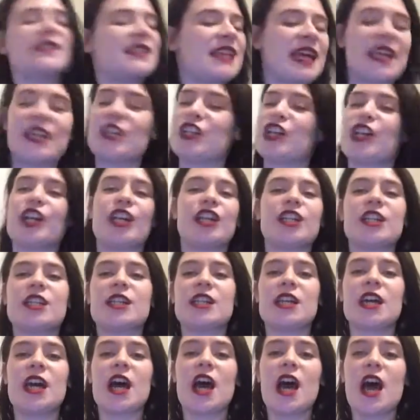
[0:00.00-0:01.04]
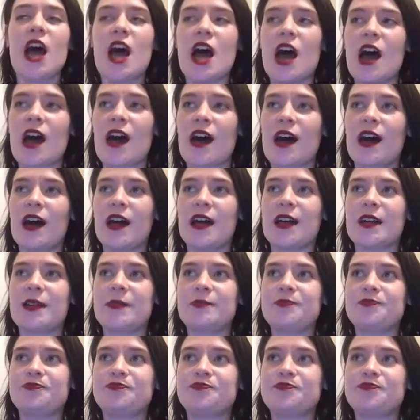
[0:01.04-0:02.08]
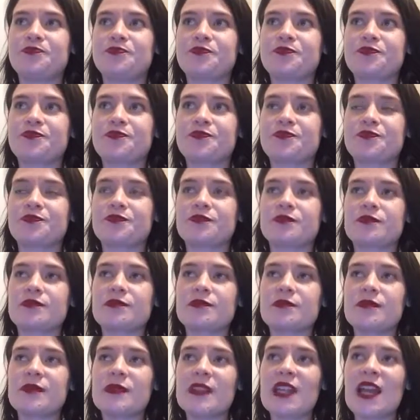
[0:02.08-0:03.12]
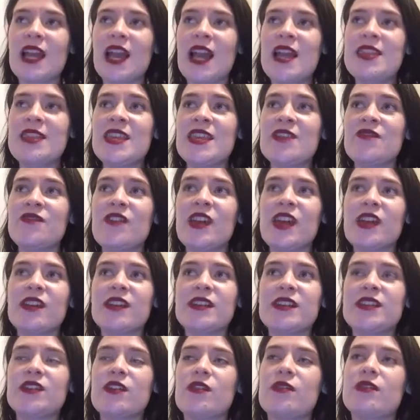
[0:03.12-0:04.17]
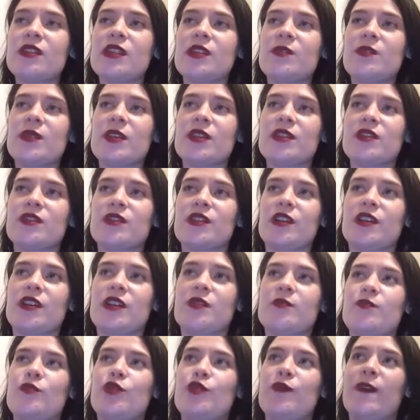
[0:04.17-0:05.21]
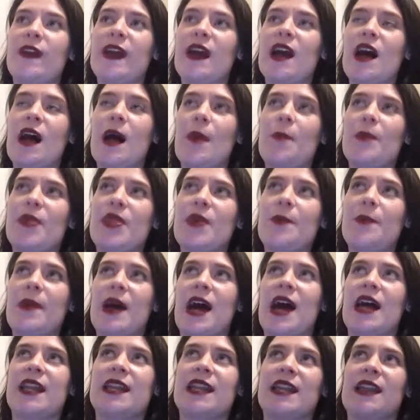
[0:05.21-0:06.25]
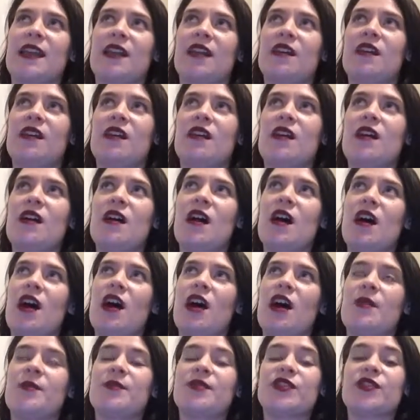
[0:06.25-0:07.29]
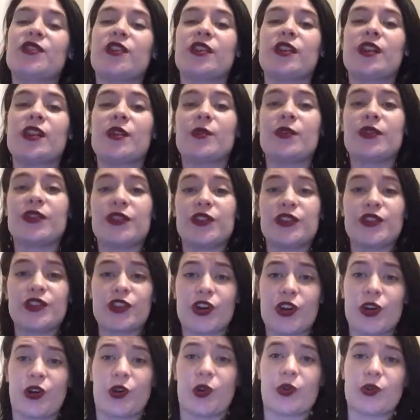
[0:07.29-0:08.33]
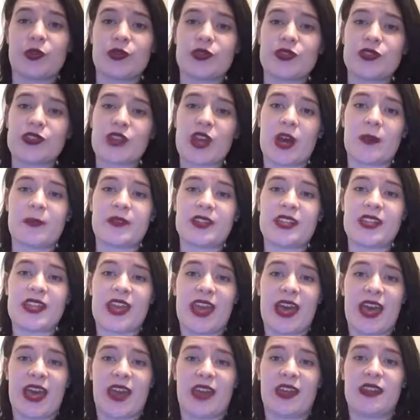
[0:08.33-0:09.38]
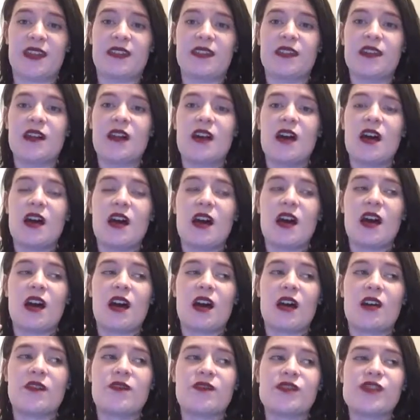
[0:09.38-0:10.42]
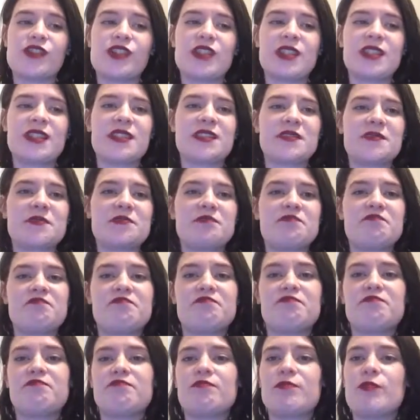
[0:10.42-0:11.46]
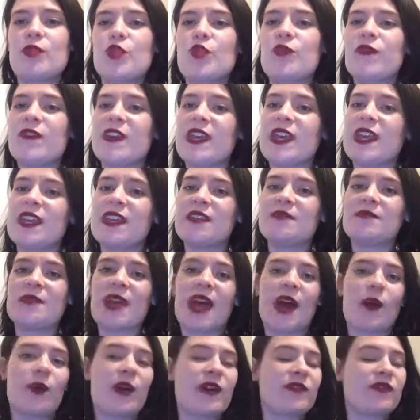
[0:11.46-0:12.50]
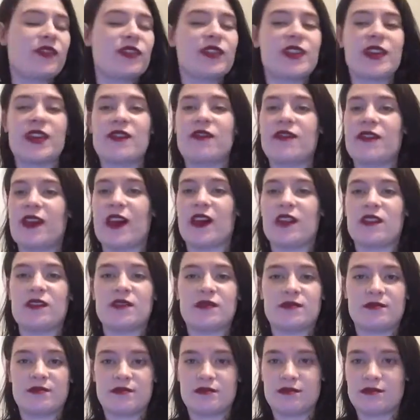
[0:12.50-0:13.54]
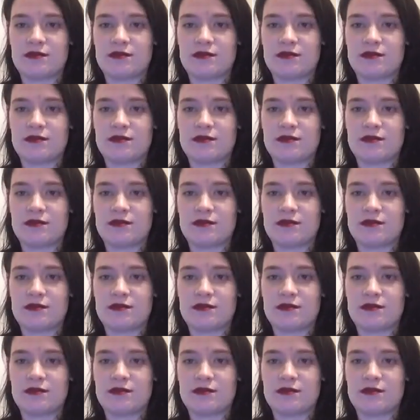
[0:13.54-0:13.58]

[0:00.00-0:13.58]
centered. Um, and then very slowly we started moving up the body, starting with the toes up to the head, of just moving it however they felt